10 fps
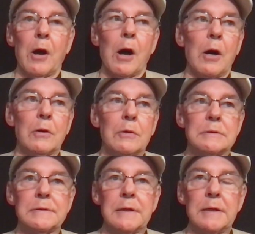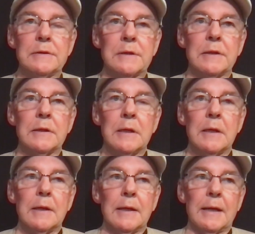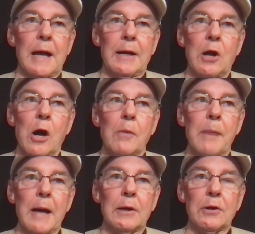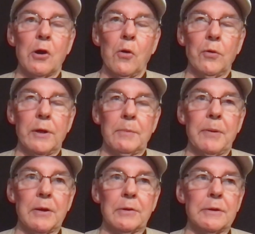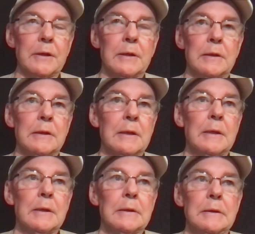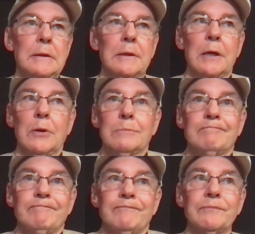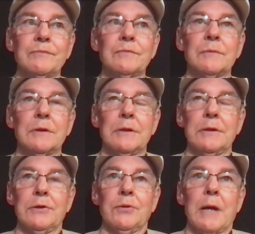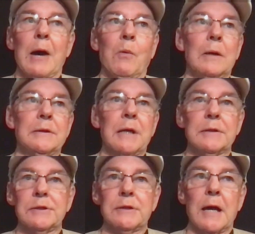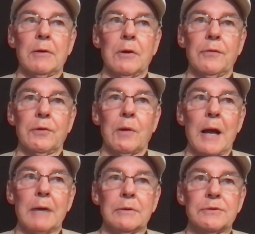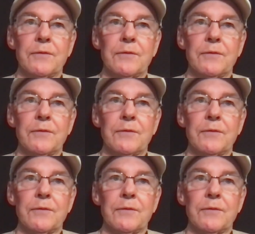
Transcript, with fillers: all season, and it got called back on a holding penalty. And, you know, you got one touchdown on the ground. It was